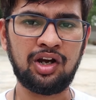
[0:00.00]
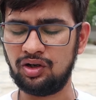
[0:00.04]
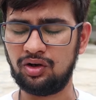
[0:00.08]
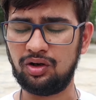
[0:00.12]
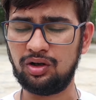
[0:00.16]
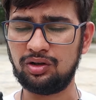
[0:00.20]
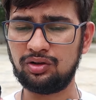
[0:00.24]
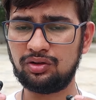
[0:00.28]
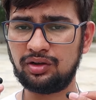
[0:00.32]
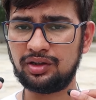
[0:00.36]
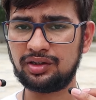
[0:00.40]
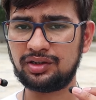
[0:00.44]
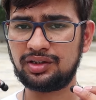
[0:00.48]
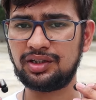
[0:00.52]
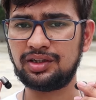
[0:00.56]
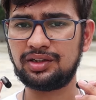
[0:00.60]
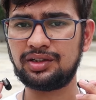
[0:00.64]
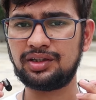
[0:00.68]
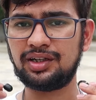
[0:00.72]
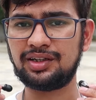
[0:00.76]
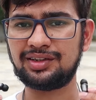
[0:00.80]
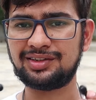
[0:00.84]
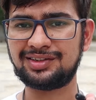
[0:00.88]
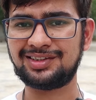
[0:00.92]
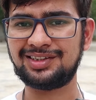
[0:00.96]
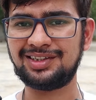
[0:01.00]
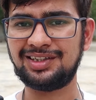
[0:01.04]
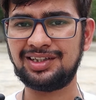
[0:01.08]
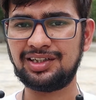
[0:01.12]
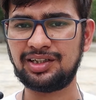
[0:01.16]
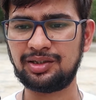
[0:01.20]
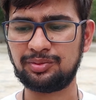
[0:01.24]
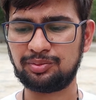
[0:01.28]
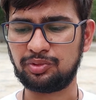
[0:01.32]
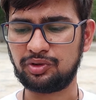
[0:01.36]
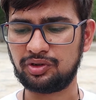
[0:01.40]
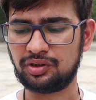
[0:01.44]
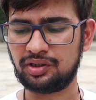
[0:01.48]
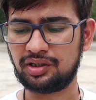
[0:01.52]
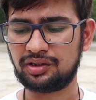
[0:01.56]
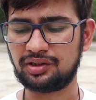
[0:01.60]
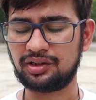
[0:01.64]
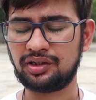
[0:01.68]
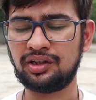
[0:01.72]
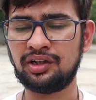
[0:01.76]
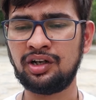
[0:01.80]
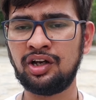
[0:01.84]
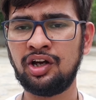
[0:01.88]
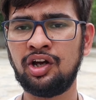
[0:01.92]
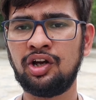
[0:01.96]
Although I think they are sealed and
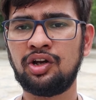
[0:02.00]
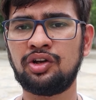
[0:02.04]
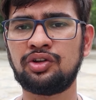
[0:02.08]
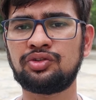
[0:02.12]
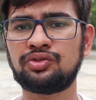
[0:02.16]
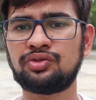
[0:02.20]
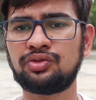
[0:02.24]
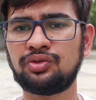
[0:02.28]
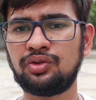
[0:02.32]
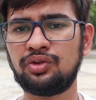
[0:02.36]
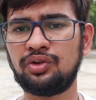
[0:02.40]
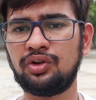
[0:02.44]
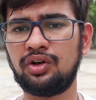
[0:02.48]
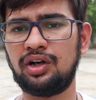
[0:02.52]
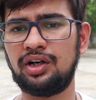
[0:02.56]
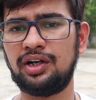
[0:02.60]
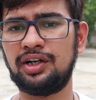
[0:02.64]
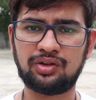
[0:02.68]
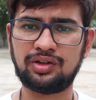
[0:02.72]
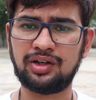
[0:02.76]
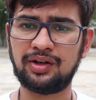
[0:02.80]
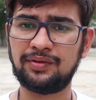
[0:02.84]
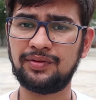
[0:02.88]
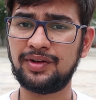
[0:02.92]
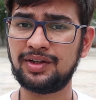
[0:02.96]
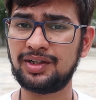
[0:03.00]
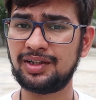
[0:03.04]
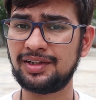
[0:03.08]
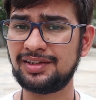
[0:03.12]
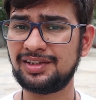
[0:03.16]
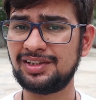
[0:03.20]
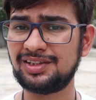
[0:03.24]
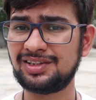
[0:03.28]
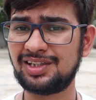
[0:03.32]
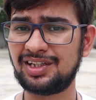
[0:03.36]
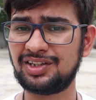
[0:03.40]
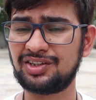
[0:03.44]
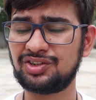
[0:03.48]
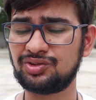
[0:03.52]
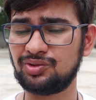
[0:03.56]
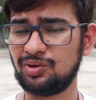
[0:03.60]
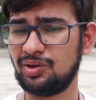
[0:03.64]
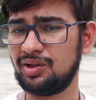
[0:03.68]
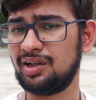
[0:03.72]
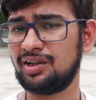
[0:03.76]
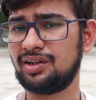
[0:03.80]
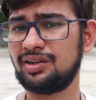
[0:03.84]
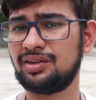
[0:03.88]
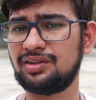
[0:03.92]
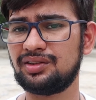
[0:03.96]
protected, so definitely these are
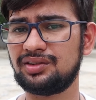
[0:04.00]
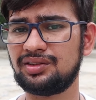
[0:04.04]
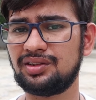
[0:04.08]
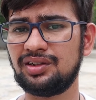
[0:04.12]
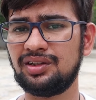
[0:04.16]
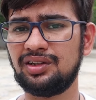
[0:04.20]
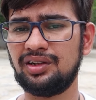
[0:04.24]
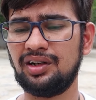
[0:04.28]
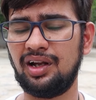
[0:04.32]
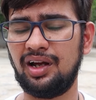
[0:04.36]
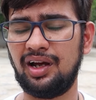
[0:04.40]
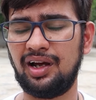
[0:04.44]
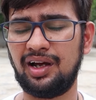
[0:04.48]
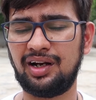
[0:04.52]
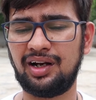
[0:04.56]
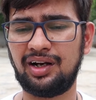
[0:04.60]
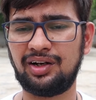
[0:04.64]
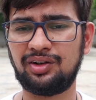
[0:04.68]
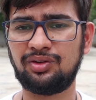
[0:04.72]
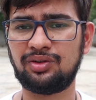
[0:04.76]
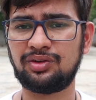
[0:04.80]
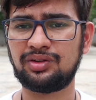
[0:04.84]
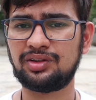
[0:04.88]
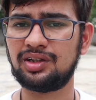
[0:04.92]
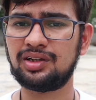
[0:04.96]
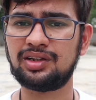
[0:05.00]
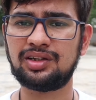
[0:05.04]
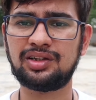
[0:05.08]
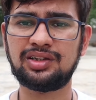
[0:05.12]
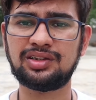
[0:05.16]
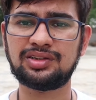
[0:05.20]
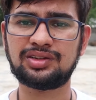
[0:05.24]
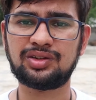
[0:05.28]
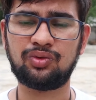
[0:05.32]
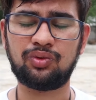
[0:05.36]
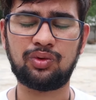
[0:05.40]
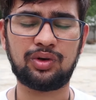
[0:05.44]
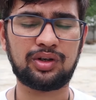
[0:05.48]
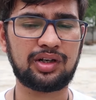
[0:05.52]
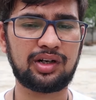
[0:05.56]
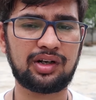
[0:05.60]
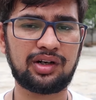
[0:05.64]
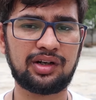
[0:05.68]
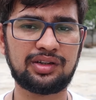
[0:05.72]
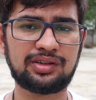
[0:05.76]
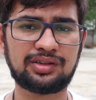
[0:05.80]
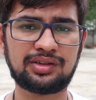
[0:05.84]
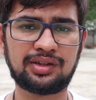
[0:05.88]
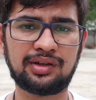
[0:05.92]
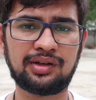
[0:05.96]
surge resistant, and I don't think these are water
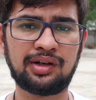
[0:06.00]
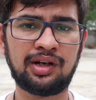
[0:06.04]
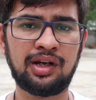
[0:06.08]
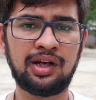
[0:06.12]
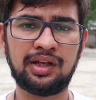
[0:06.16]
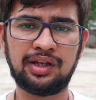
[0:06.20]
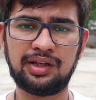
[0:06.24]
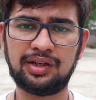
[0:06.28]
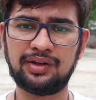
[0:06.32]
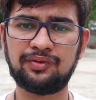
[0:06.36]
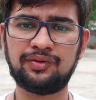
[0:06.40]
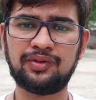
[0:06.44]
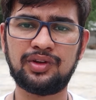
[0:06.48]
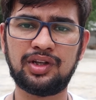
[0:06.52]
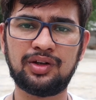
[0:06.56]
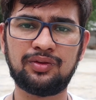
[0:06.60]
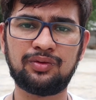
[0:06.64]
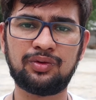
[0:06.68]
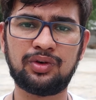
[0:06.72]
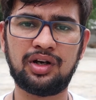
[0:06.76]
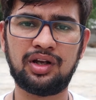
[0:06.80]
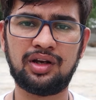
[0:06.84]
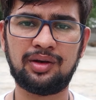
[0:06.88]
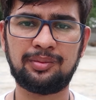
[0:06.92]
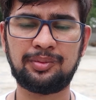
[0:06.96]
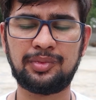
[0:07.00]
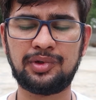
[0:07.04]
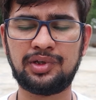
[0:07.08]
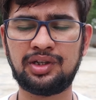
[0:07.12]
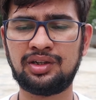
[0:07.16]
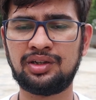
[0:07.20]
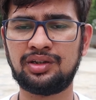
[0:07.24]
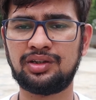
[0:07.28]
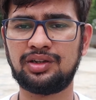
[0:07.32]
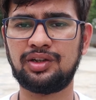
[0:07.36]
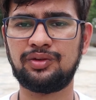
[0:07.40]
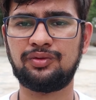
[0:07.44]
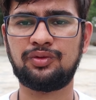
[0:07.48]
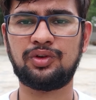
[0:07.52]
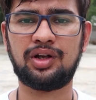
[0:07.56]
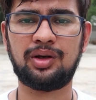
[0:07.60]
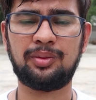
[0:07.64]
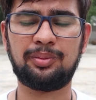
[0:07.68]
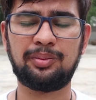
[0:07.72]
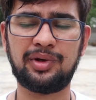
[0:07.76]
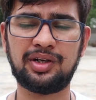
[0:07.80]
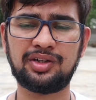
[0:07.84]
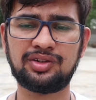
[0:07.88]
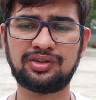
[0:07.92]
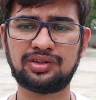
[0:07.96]
resistant. If they would have been, they would
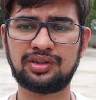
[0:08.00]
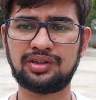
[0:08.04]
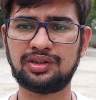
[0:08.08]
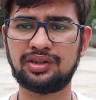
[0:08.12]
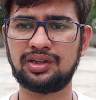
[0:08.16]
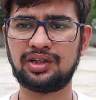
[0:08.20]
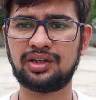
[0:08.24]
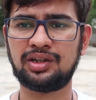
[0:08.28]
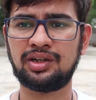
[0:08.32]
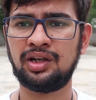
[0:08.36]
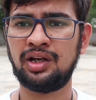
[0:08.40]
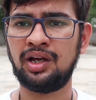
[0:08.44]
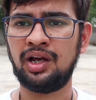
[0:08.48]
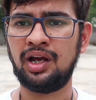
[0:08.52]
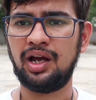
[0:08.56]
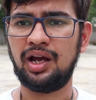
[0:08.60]
have mentioned there.